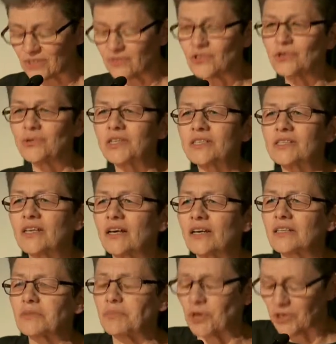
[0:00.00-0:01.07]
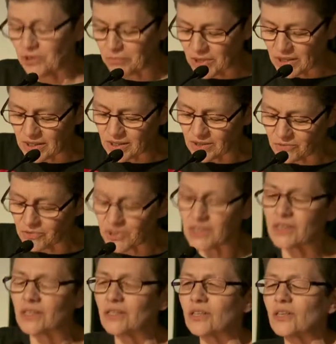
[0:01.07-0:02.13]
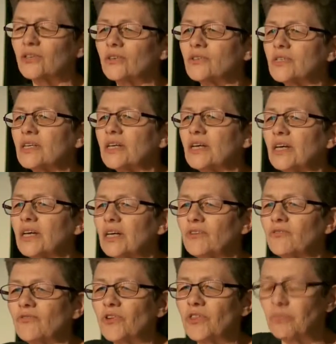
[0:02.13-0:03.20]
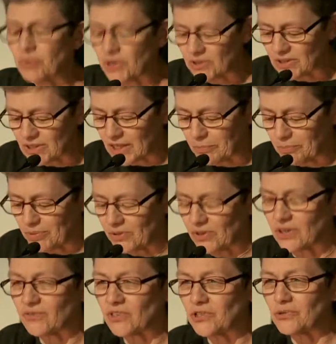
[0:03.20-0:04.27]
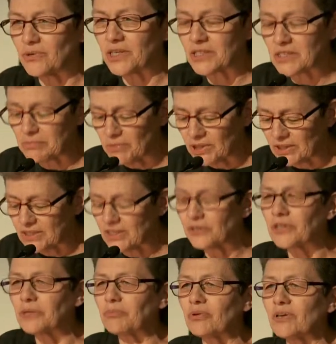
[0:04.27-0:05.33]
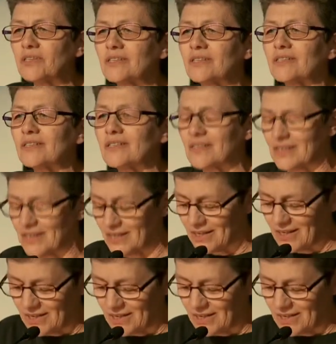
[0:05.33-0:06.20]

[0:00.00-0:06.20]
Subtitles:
of US taxpayer money in recent years for the buildup of a US military presence,